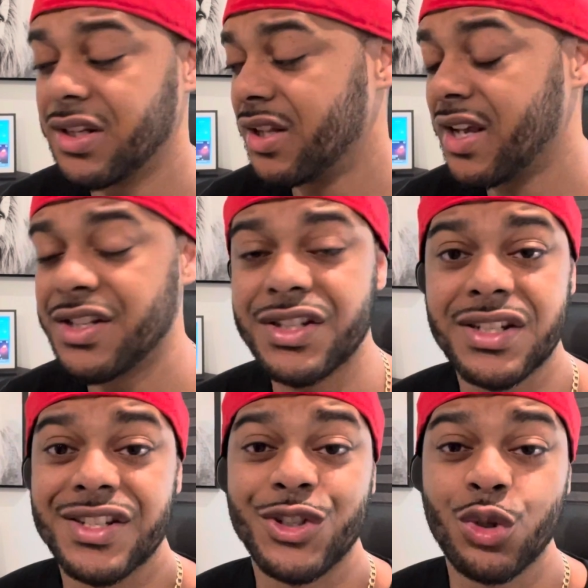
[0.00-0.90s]
They just
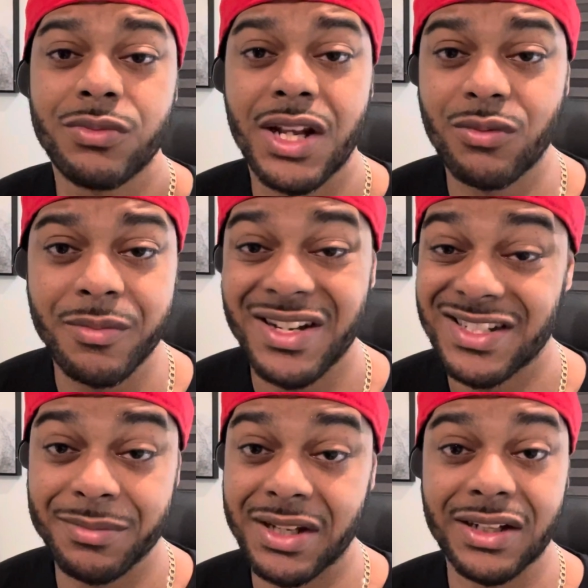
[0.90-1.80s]
assume that a woman
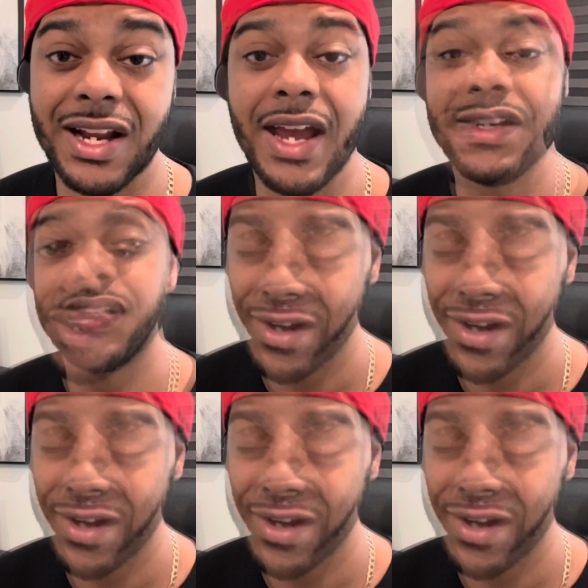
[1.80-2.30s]
is being nice.